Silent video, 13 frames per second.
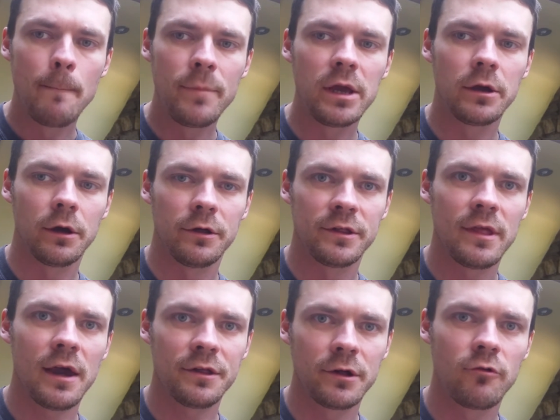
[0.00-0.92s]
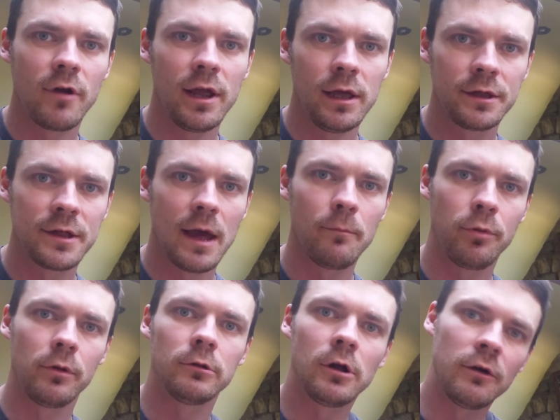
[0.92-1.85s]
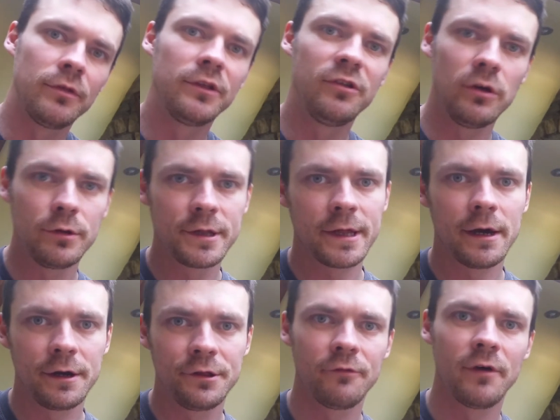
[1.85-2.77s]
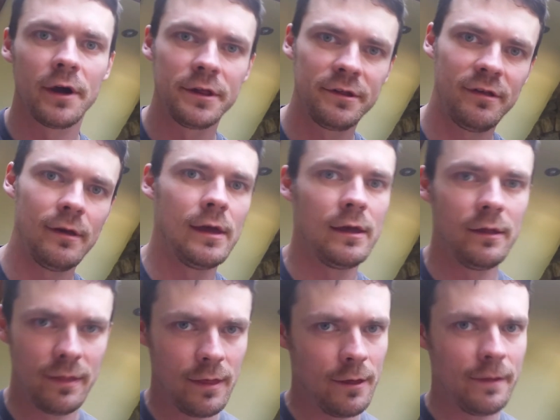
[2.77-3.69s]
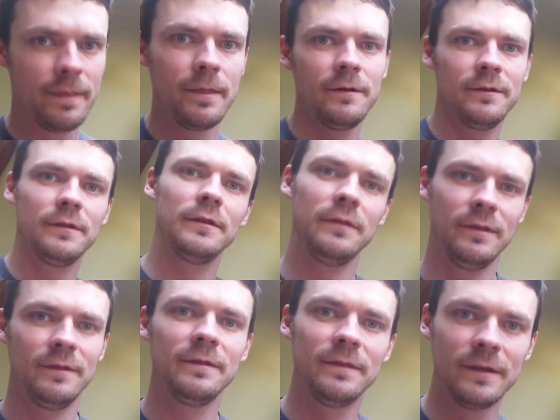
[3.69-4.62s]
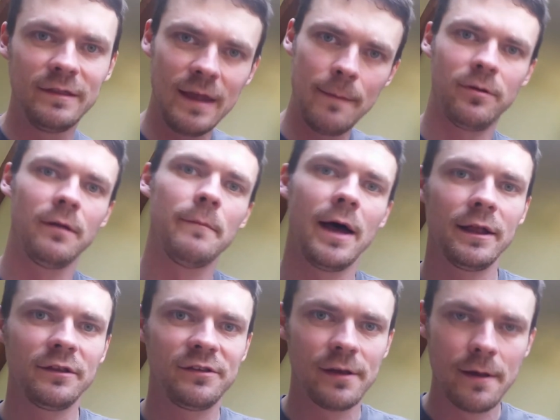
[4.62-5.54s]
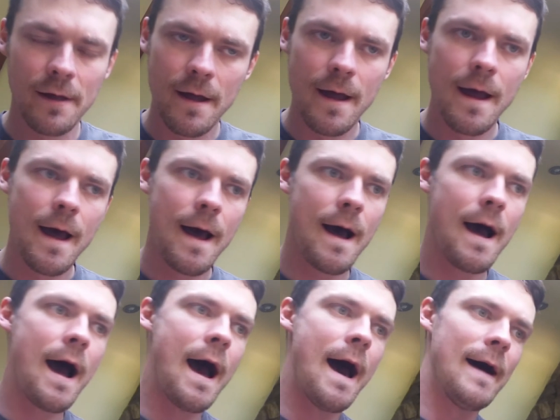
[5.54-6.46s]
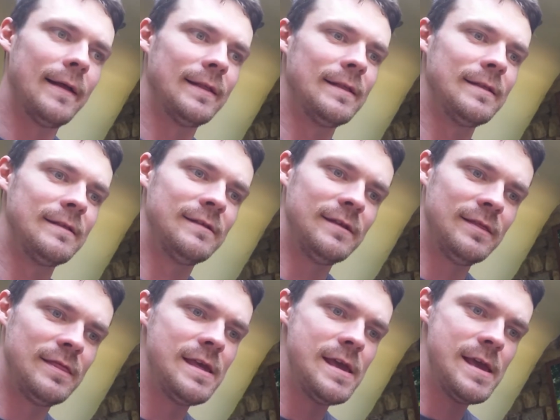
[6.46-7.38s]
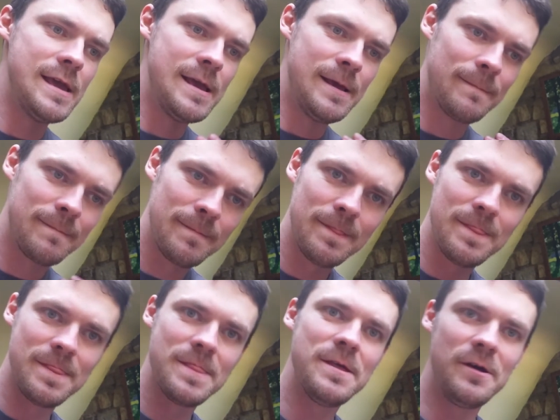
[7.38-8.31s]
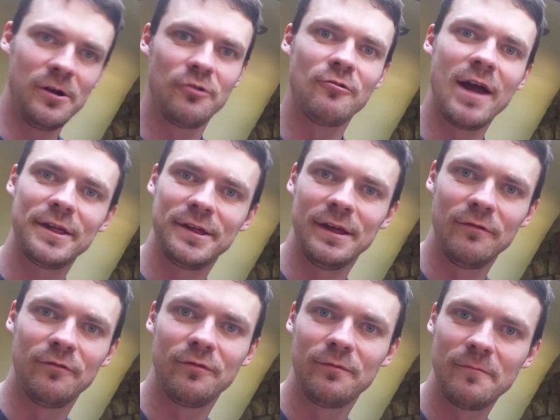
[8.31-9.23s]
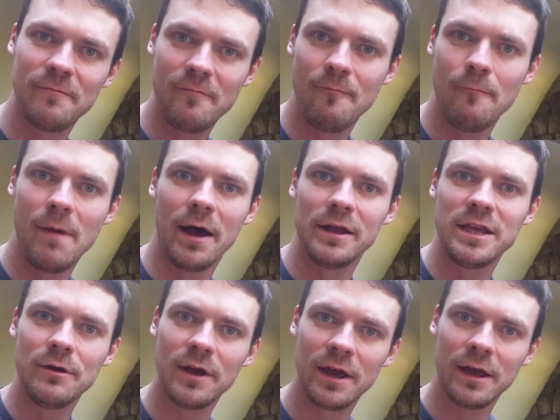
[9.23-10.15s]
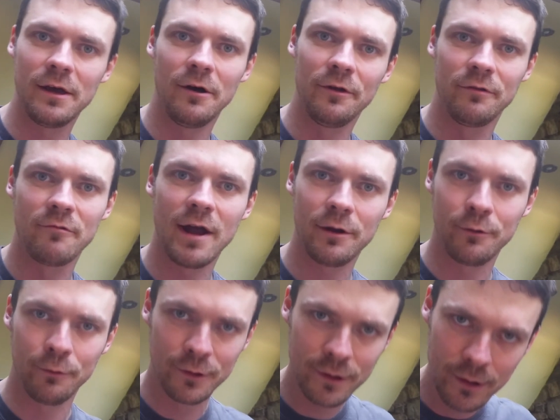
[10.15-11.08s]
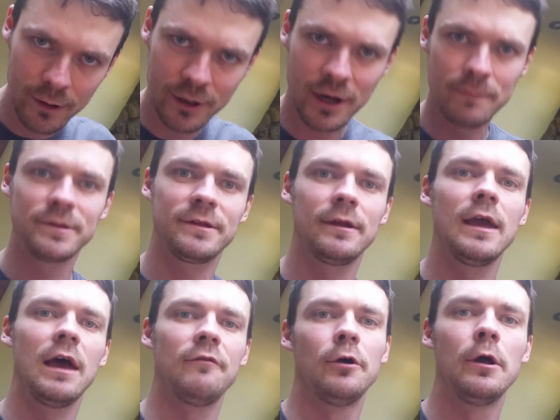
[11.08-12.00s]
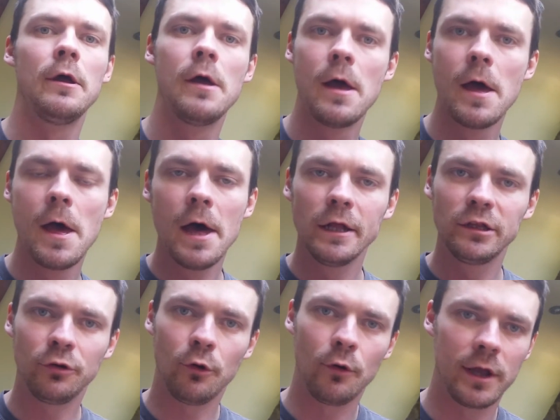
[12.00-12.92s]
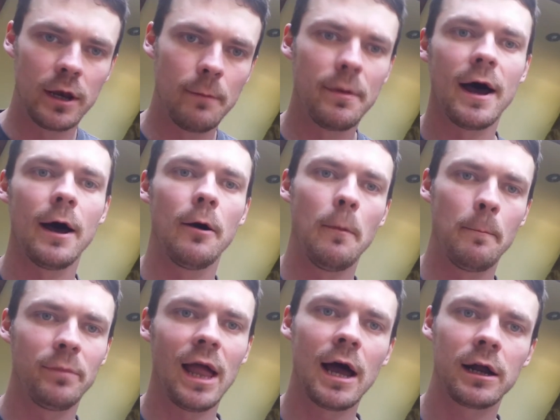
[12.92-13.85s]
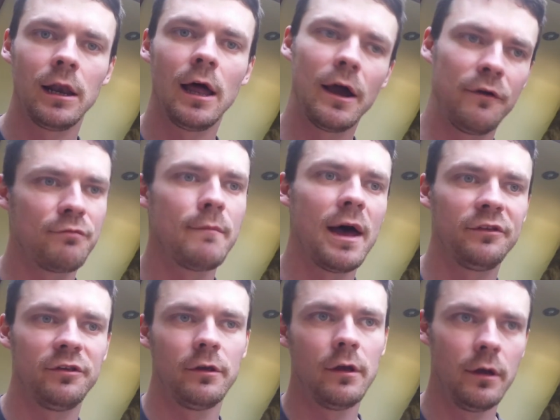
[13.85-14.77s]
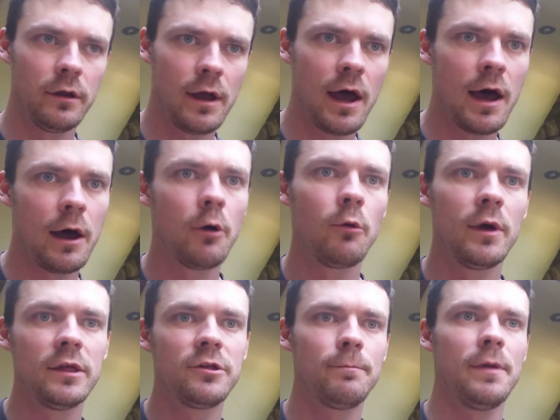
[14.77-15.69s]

because that is a great example of the two sides of Ice-T, the diplomat and the aggressive man you hear on the records. It comes together talking about Black Lives Matter and how it's